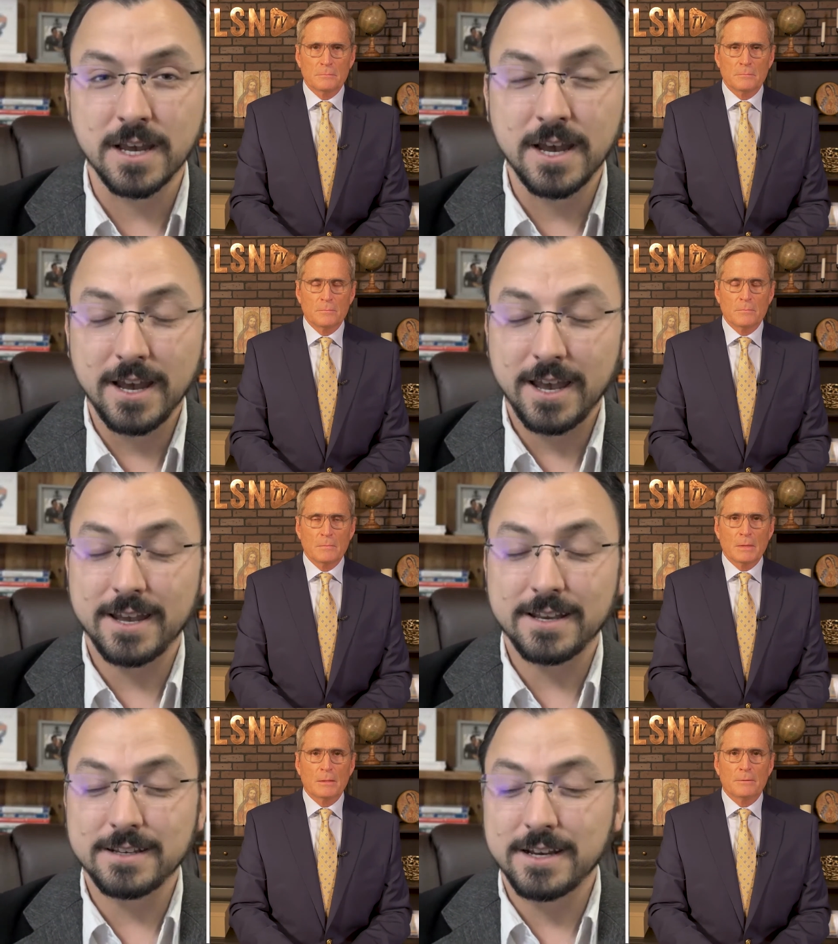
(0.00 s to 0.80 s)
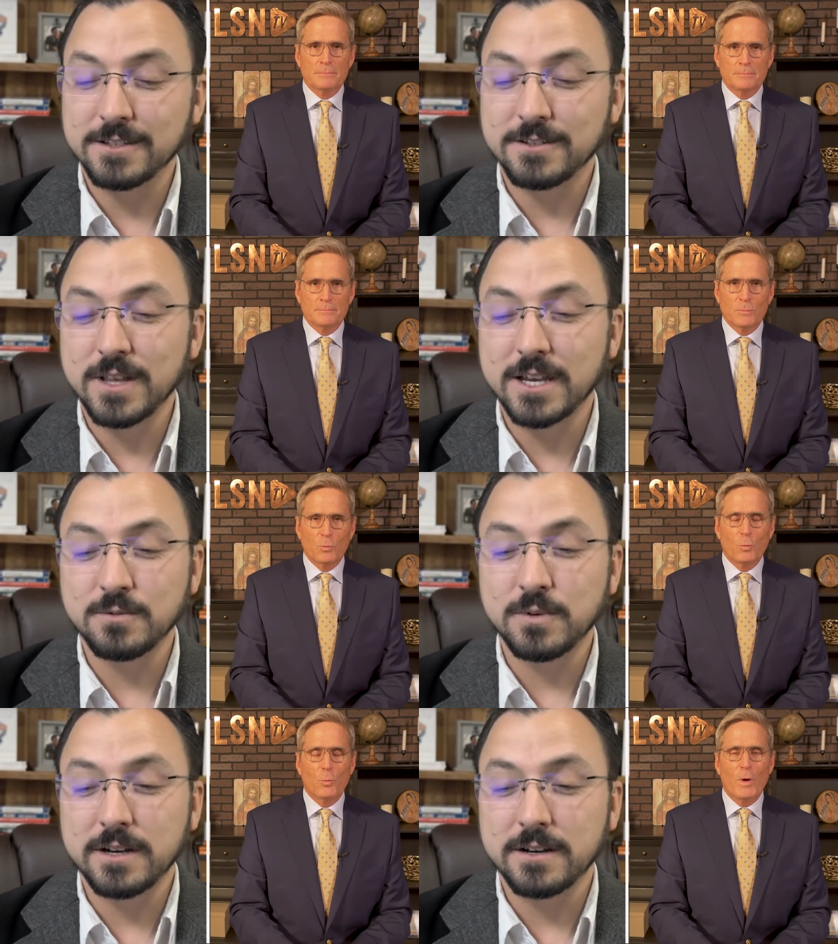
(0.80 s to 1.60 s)
Speaker 1: And uh, so that's
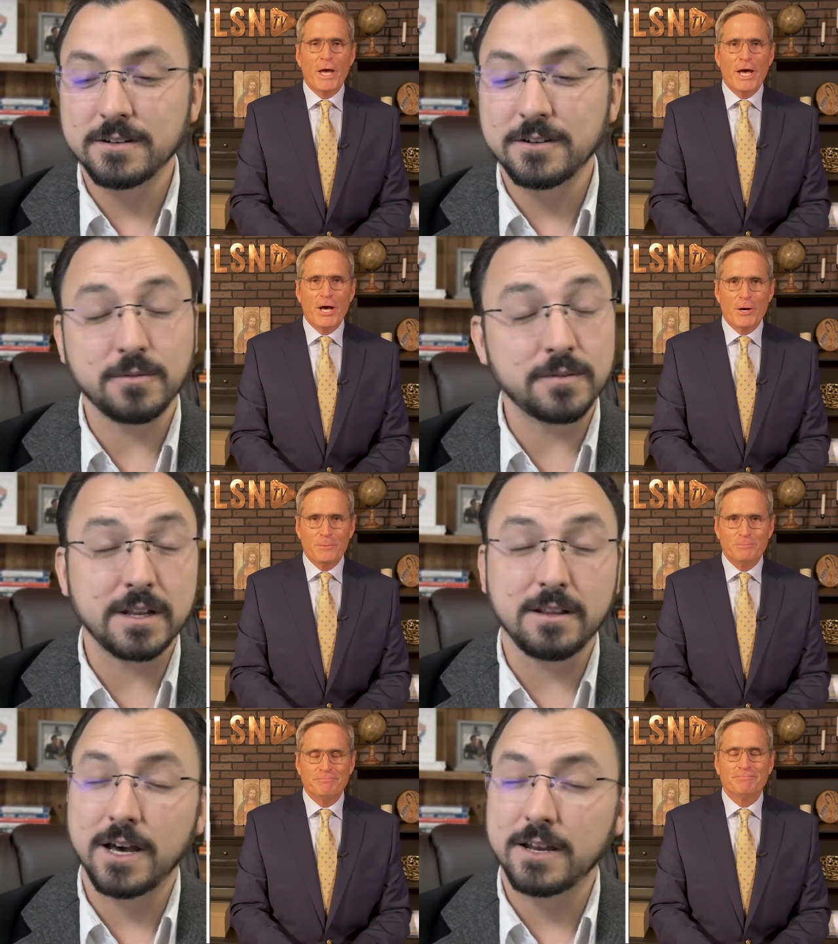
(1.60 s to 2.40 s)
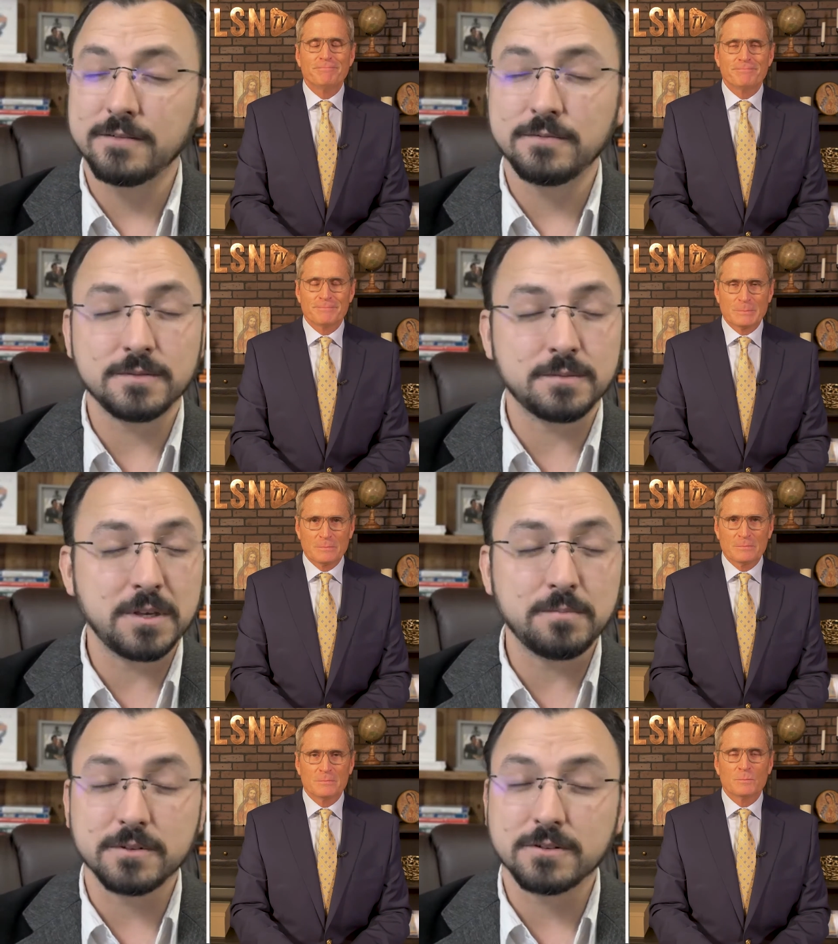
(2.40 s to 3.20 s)
where, you know, we've had a lot of people
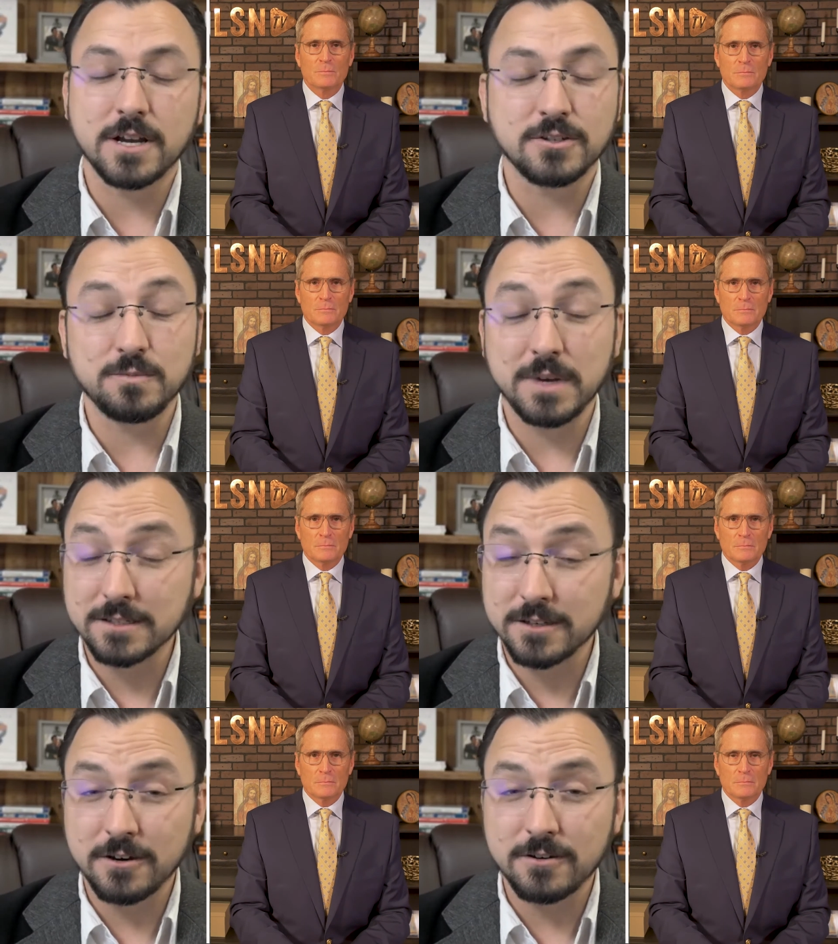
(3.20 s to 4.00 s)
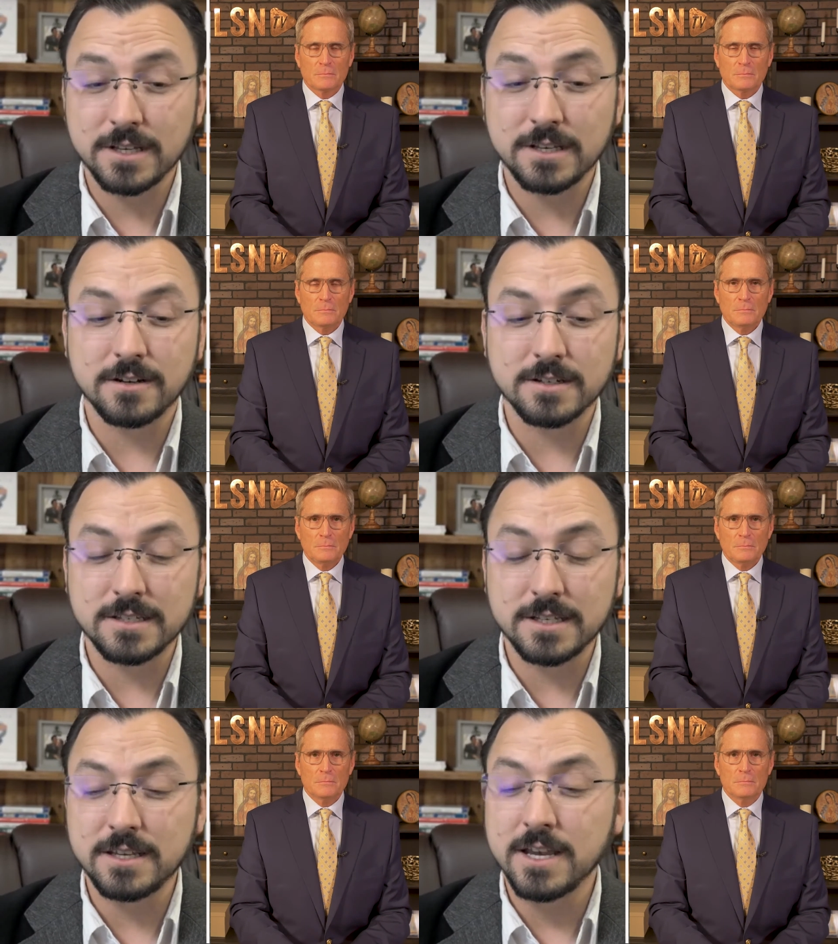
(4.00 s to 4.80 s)
across New Mexico and in our
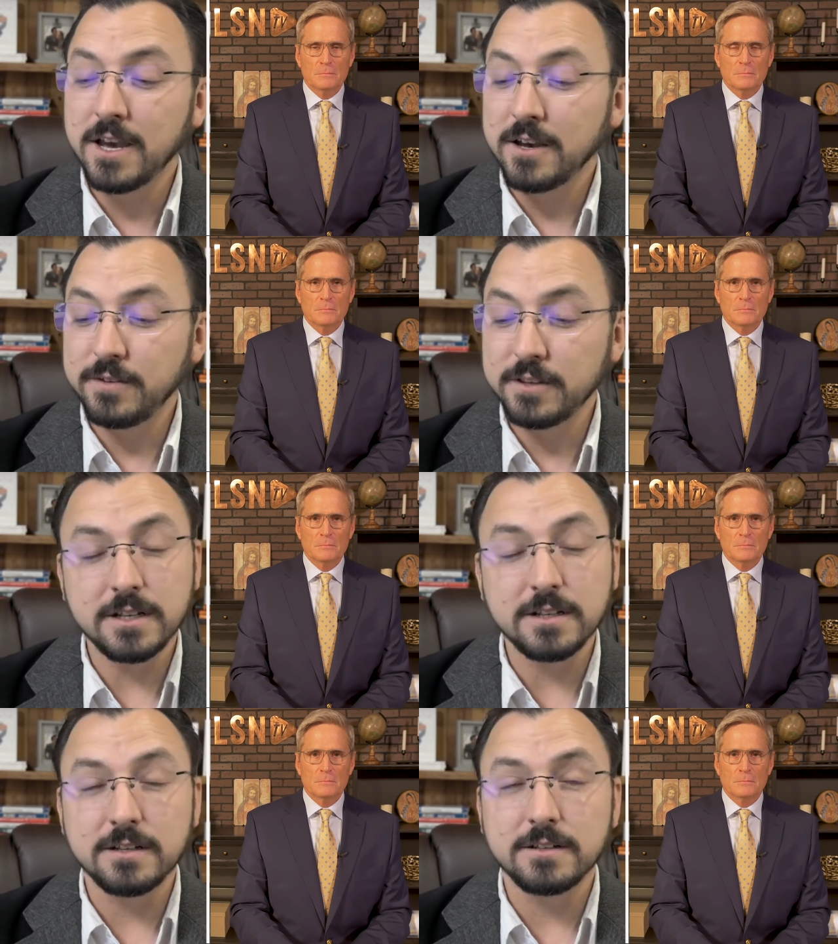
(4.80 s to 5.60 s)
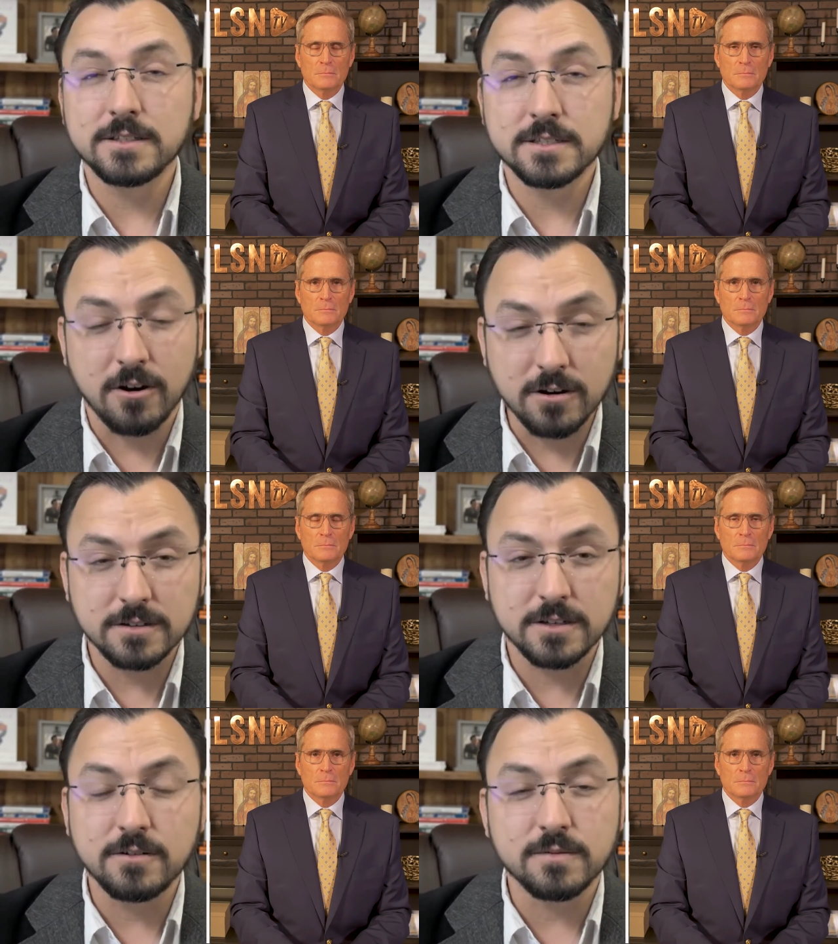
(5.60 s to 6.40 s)
city feeling a little disheartened and
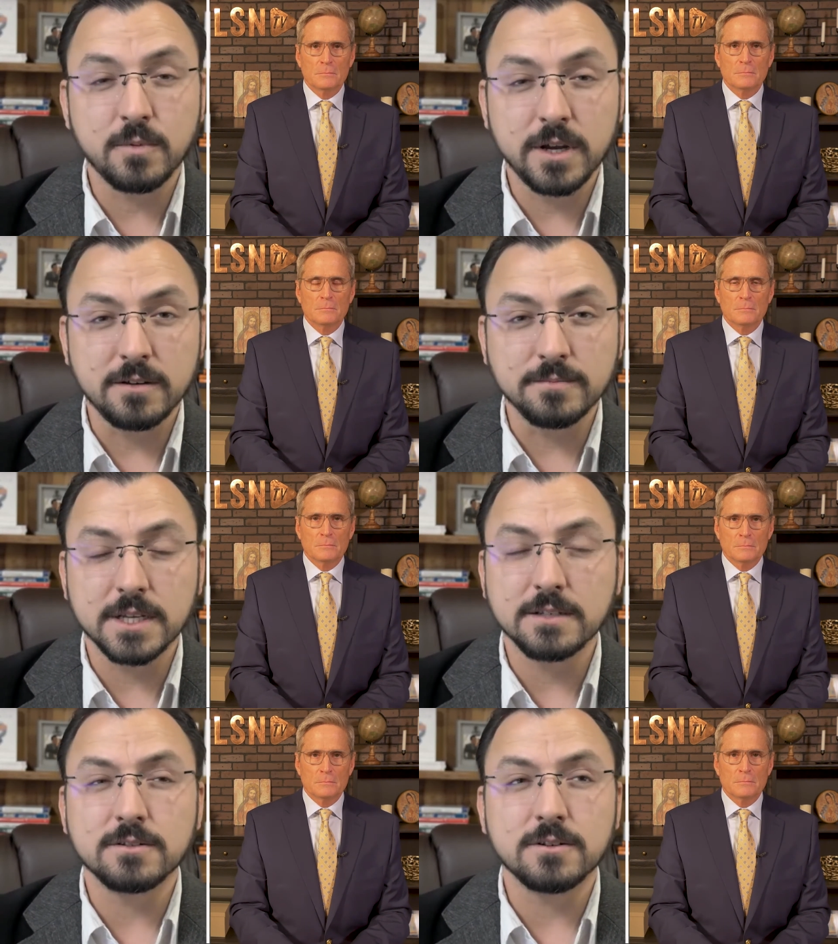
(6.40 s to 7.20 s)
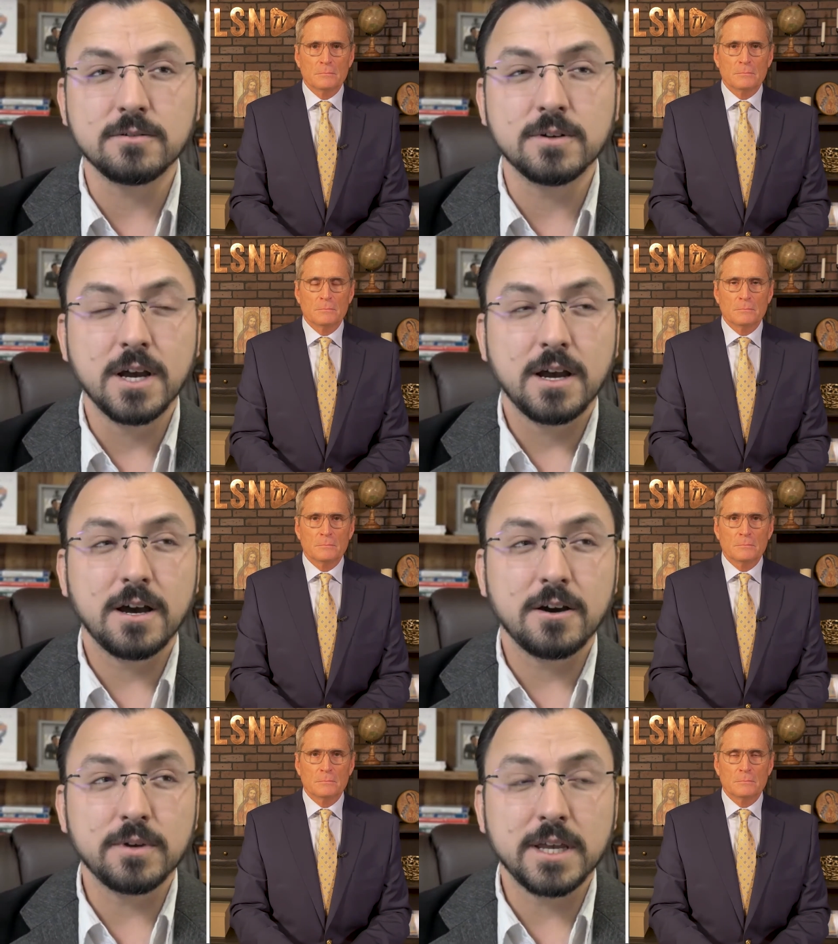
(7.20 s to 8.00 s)
overwhelmed. And so uh, we had